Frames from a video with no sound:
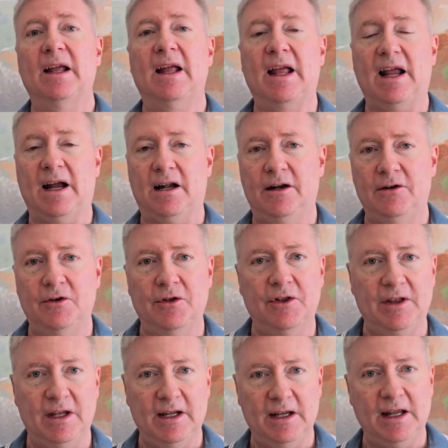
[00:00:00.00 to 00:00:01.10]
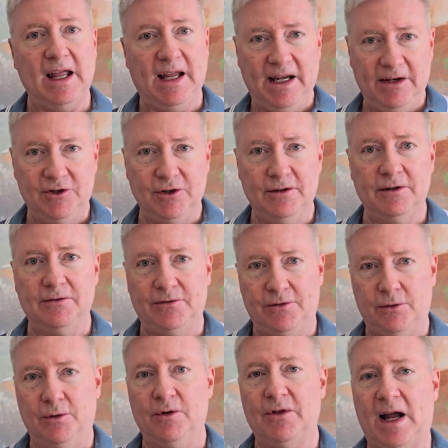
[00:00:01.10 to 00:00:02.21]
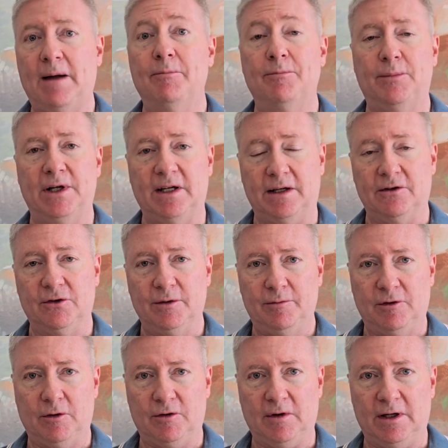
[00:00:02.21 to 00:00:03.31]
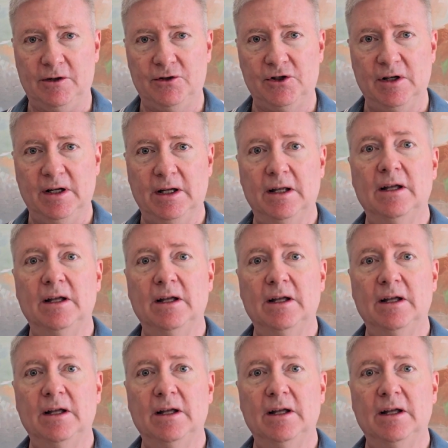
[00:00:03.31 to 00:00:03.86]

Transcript: and the agent for that particular brokerage